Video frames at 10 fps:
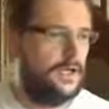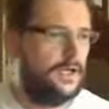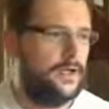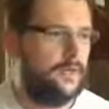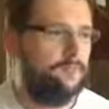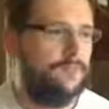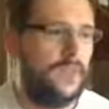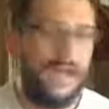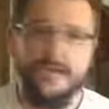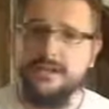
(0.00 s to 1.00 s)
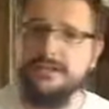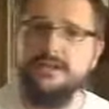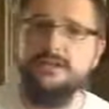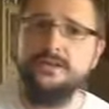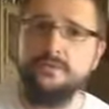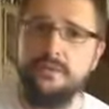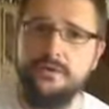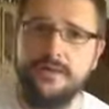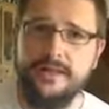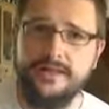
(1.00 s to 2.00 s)
Actually, you don't need to worry
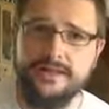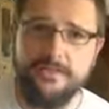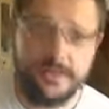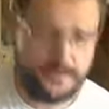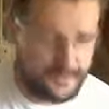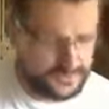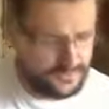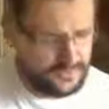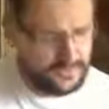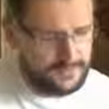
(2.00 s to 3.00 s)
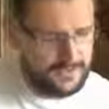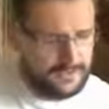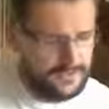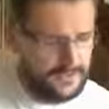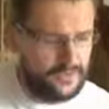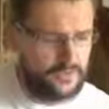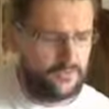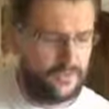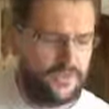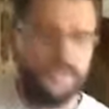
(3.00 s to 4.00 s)
about that too much, because if you think about it,
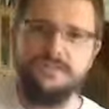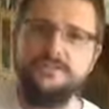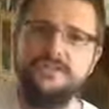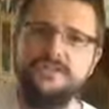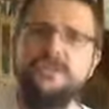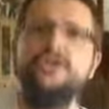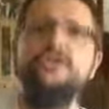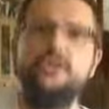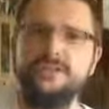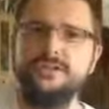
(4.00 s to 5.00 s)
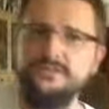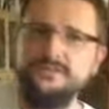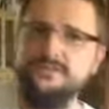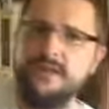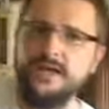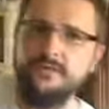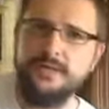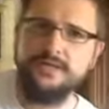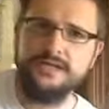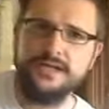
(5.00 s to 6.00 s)
I just played 2 octaves of the A
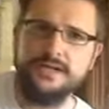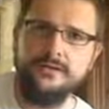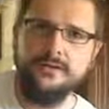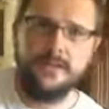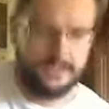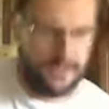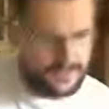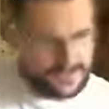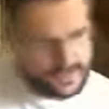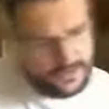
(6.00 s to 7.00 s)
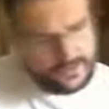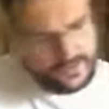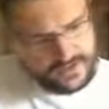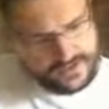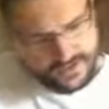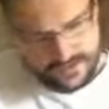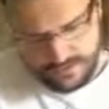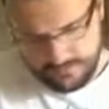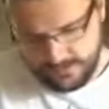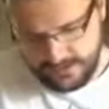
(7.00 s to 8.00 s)
major scale. Now, on the guitar,
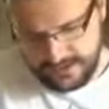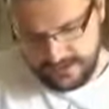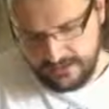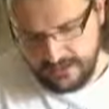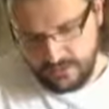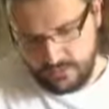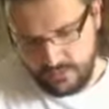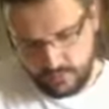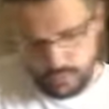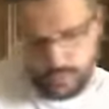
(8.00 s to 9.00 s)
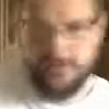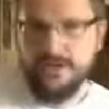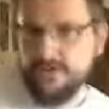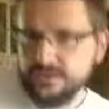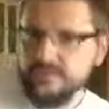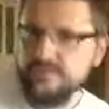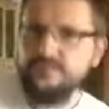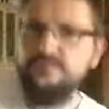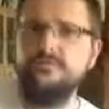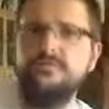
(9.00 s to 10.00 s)
you can play almost
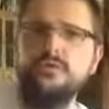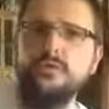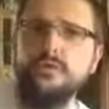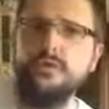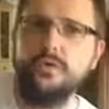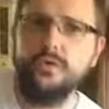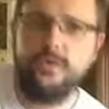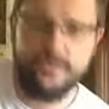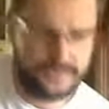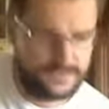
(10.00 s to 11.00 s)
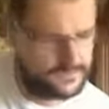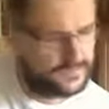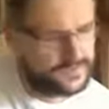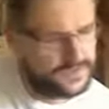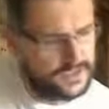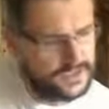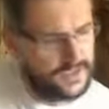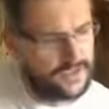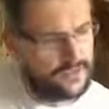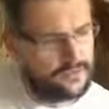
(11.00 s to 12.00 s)
4 octaves
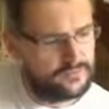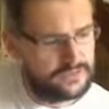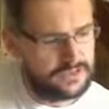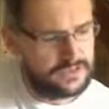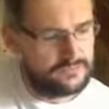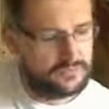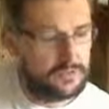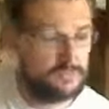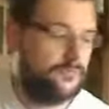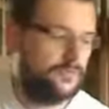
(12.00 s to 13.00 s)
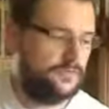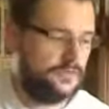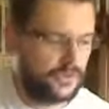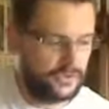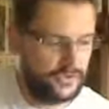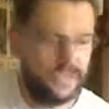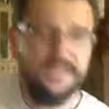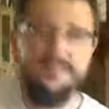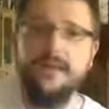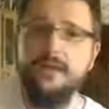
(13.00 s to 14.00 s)
of the, well, if you started on
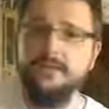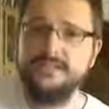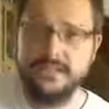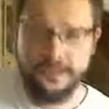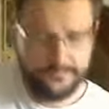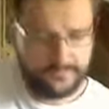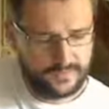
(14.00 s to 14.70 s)
E, the lowest note,